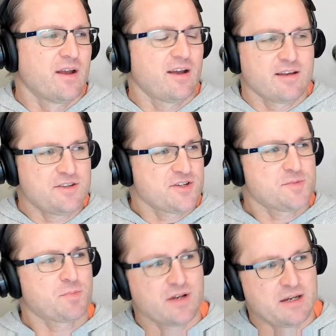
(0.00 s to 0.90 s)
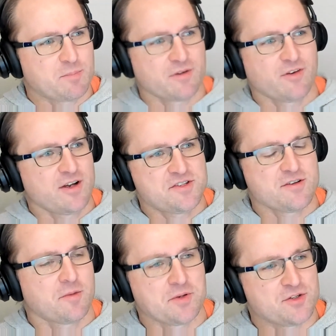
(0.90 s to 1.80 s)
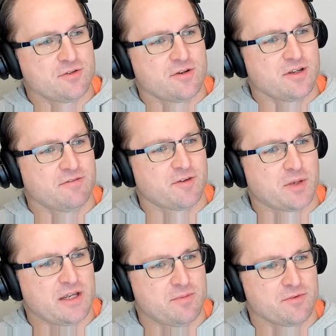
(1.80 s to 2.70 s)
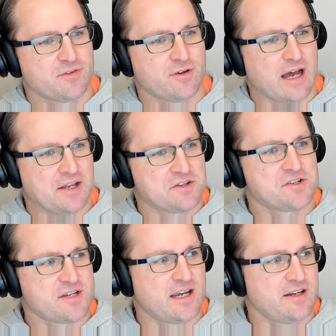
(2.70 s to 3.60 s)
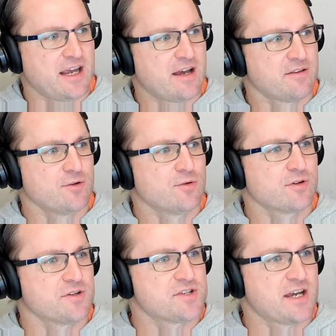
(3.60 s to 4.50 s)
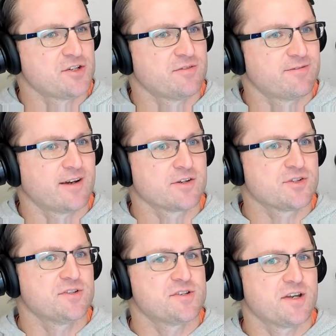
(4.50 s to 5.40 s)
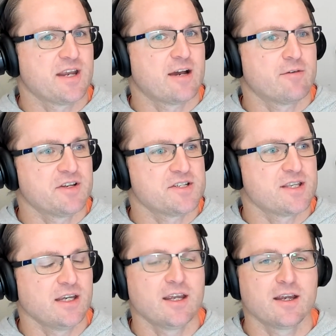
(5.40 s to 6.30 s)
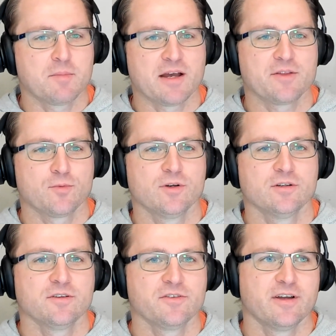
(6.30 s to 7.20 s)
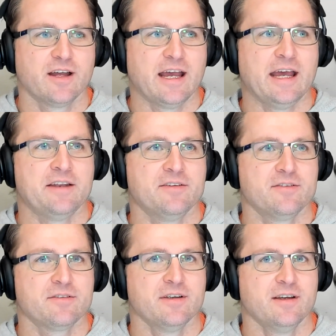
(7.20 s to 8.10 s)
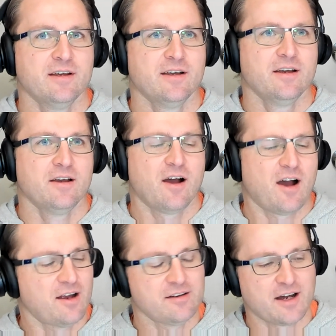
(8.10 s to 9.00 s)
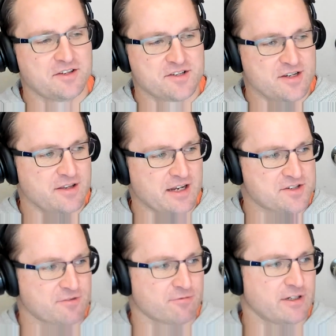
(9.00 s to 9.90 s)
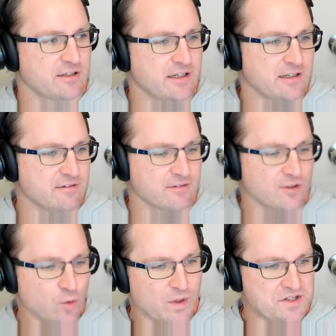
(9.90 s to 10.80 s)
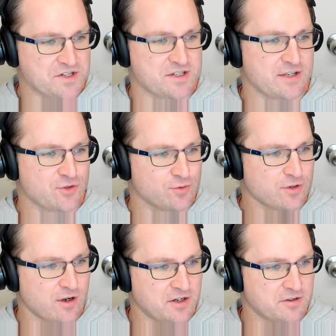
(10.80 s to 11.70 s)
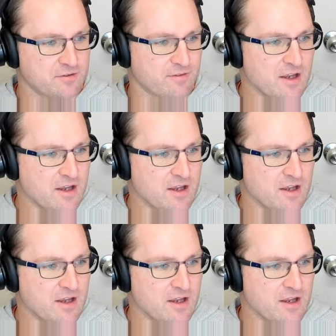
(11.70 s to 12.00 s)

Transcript: It provides an opportunity for people to understand how the organization functions and how it is thinking about the world. And I see that as a really quintessential kind of